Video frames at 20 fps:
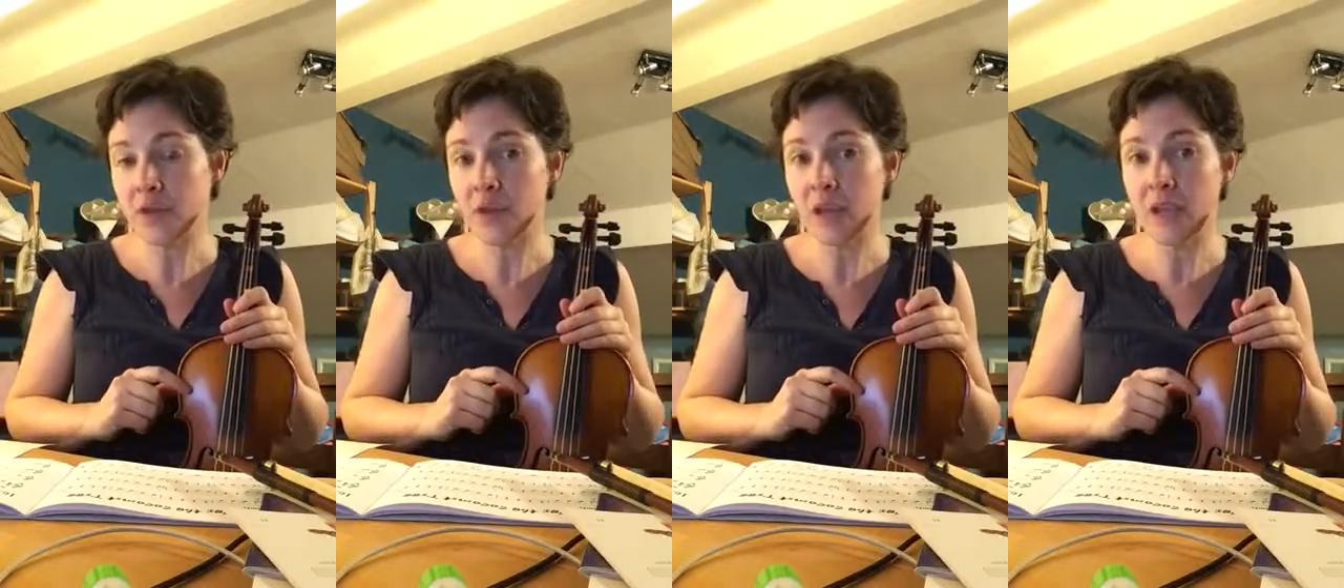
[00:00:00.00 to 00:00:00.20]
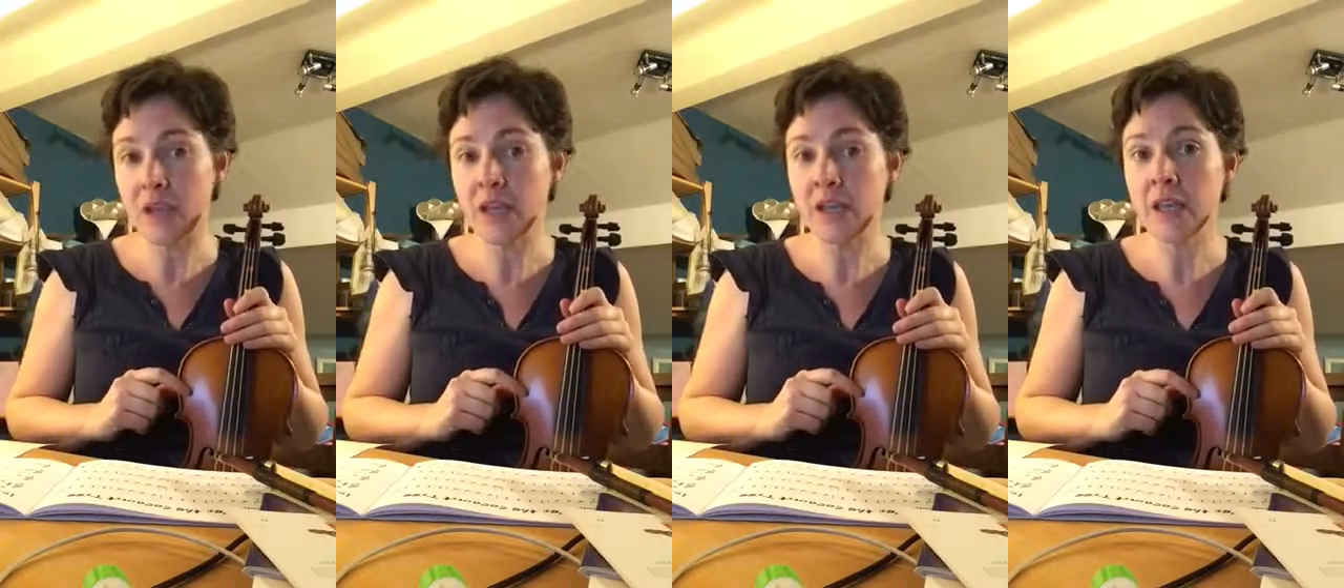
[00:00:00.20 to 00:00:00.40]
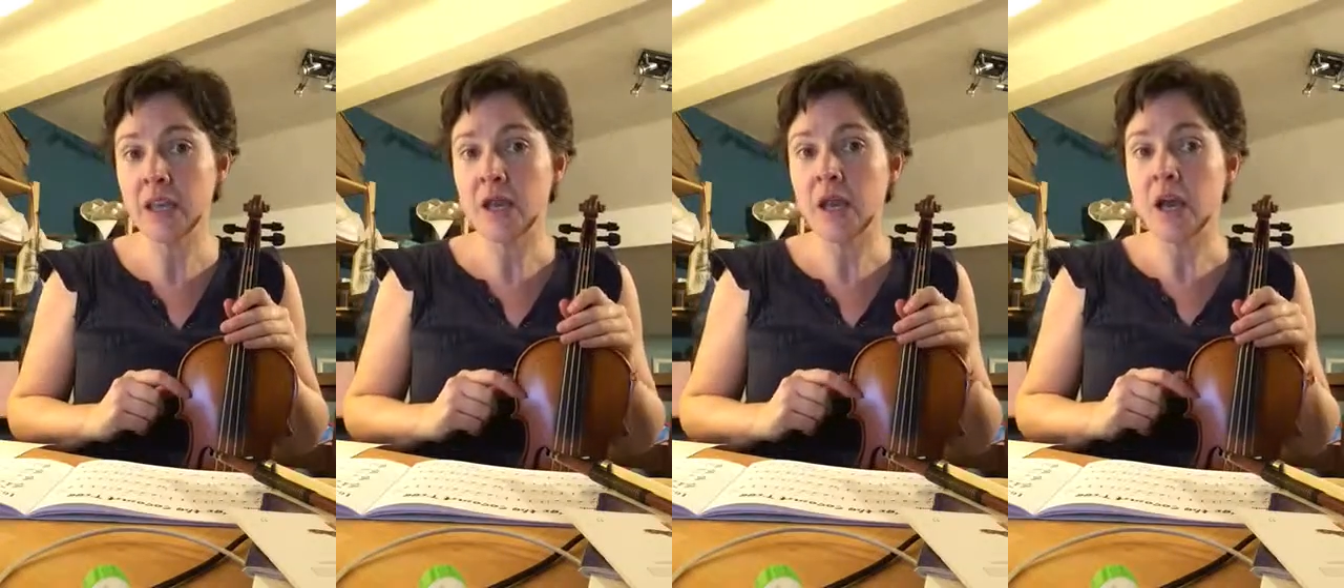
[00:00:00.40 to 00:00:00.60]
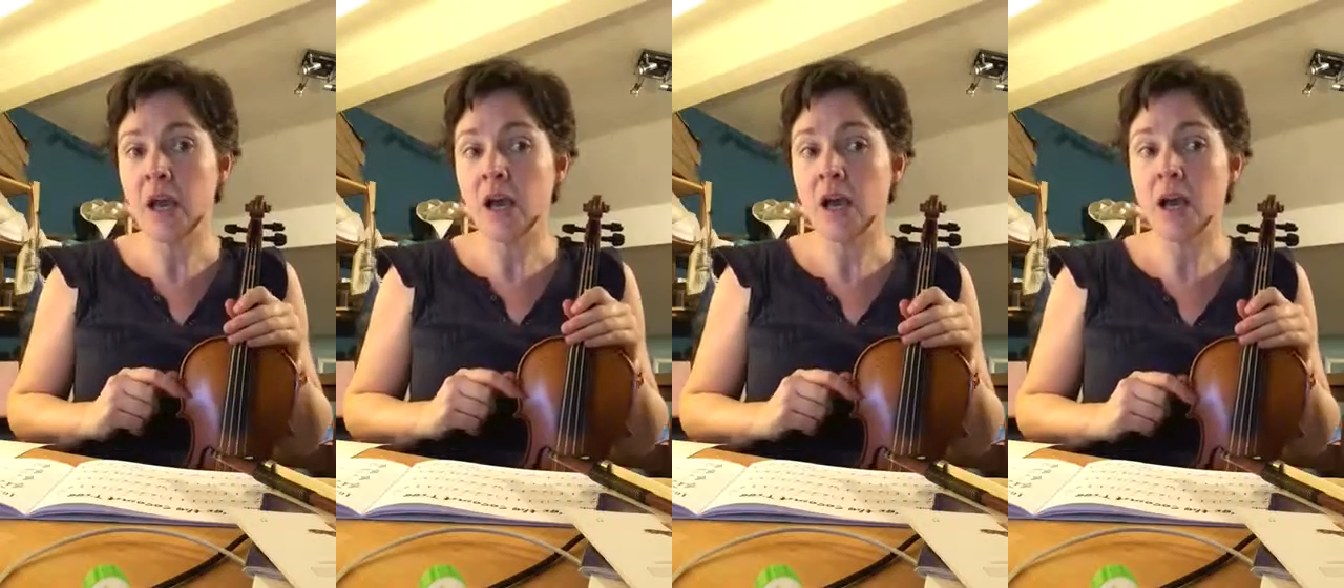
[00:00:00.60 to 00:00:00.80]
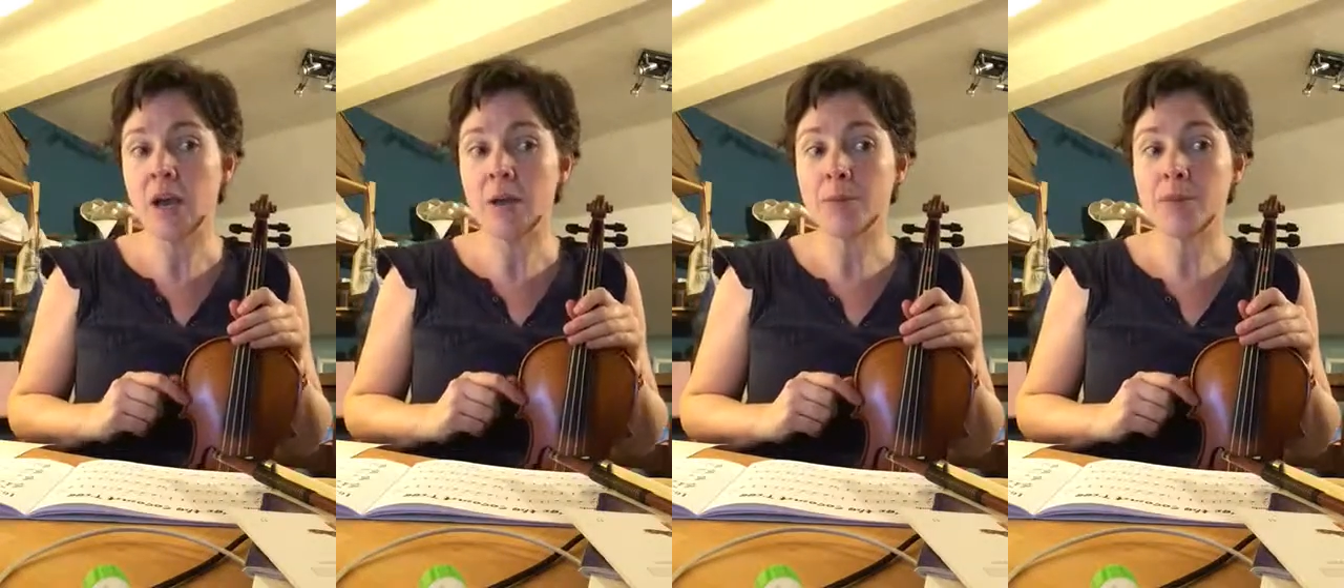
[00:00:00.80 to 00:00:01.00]
Okay,
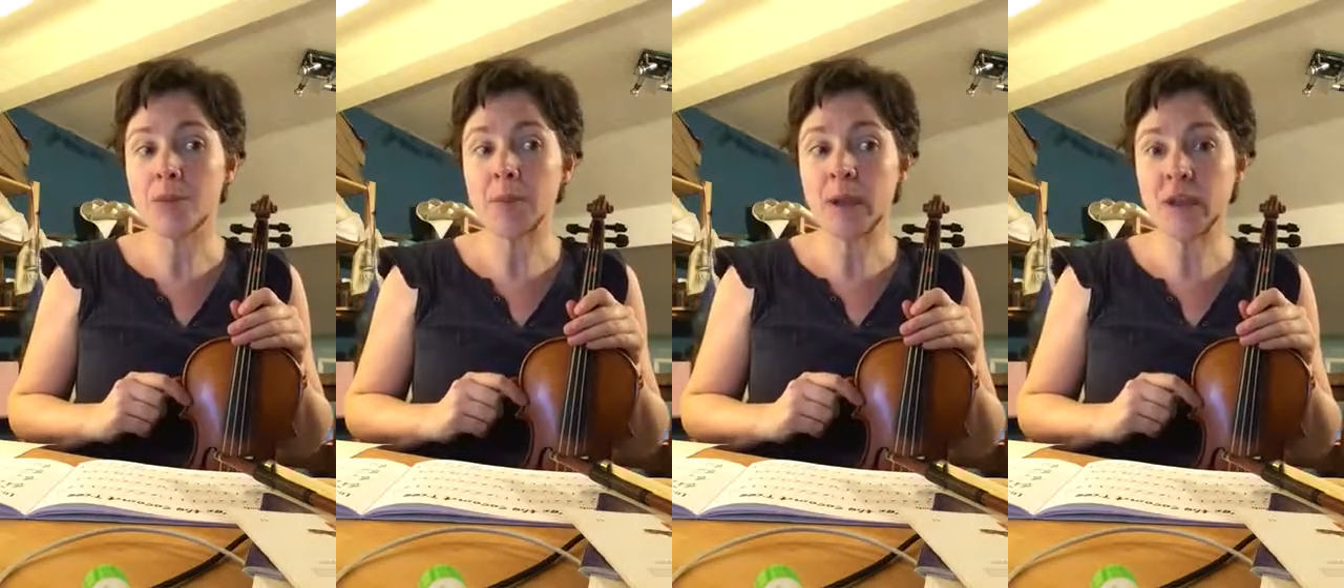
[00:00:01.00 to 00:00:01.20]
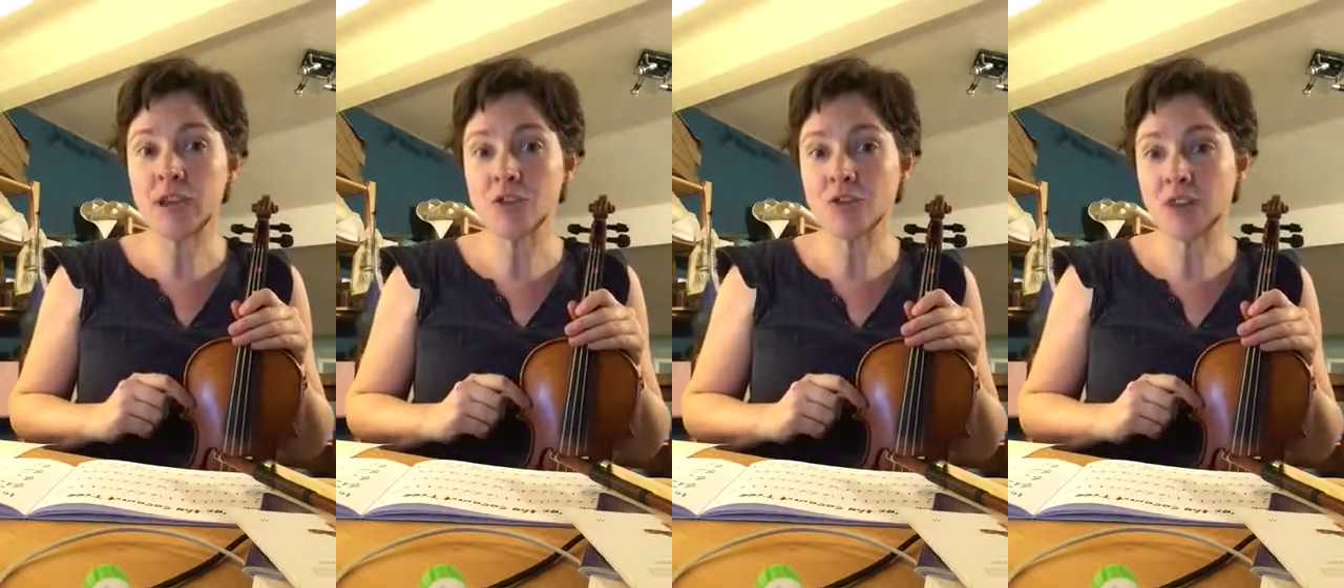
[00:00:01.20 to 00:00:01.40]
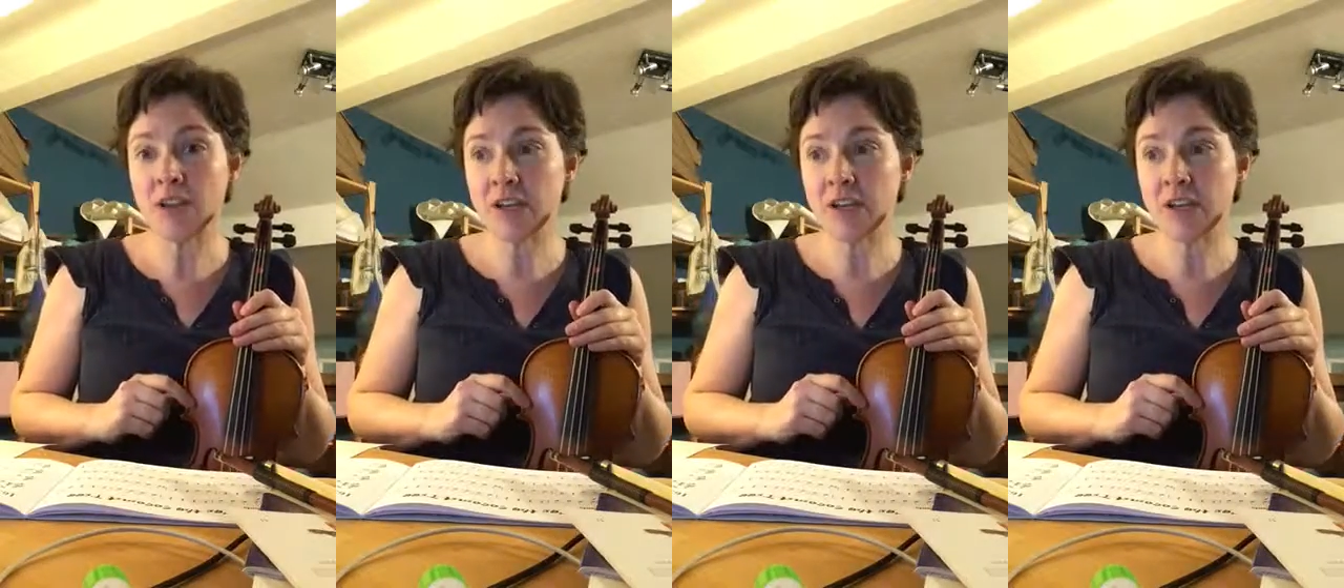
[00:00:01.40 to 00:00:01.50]
the backing